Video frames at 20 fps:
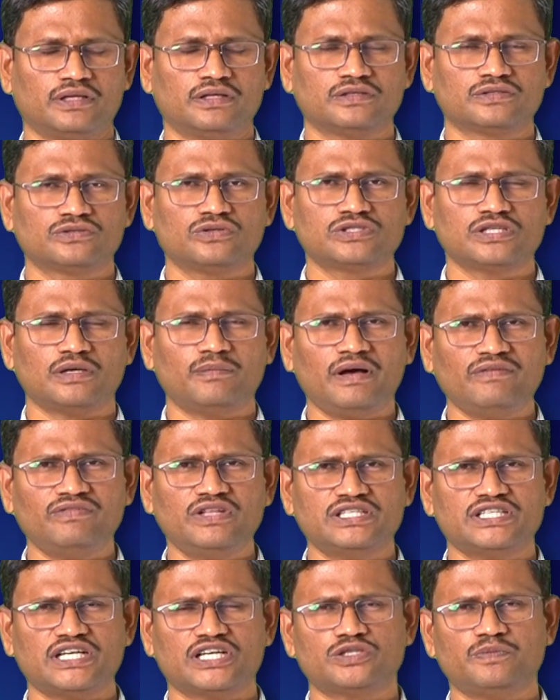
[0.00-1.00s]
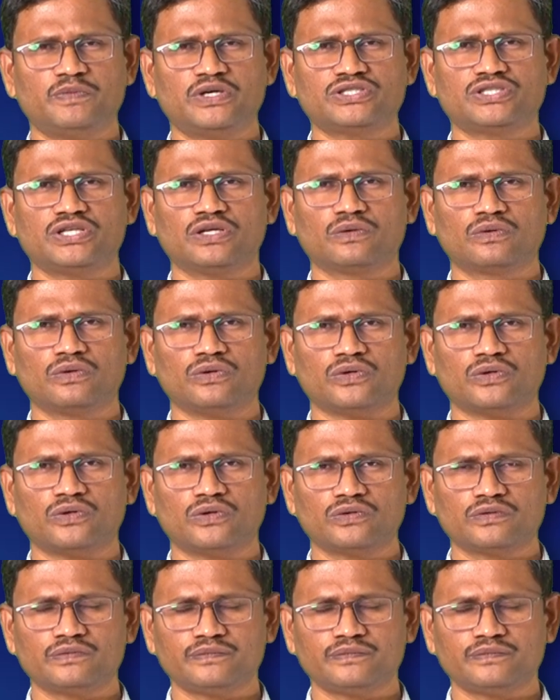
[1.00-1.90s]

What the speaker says: So some of the judgments include